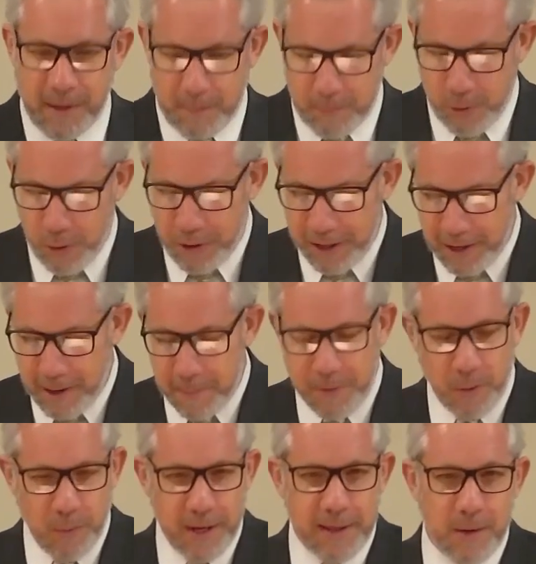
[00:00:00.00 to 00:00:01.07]
broke it up
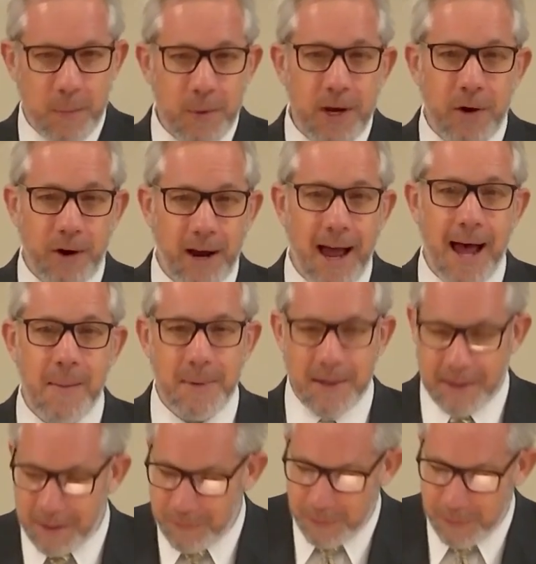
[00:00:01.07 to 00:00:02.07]
the way that we are commonly